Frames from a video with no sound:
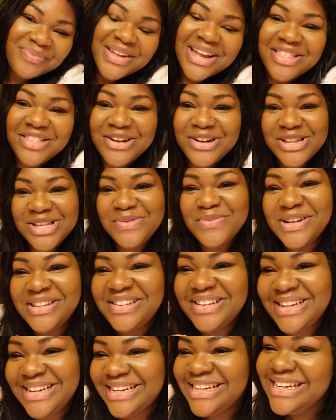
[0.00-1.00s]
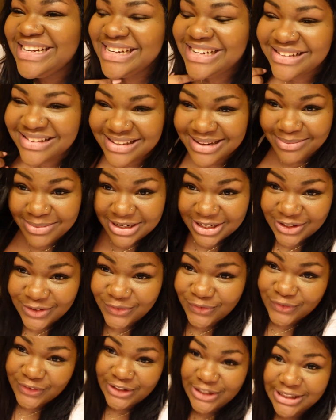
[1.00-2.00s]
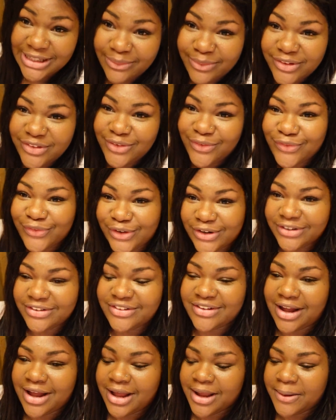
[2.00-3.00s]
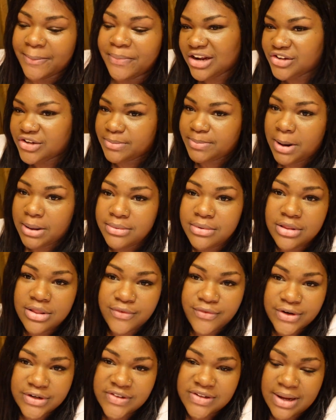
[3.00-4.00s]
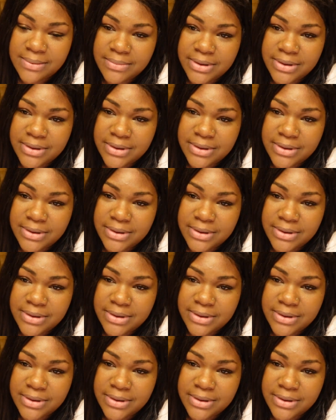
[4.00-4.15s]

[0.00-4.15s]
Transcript: I literally went to eat, stomach's full. That was the first time, actually probably not the first time,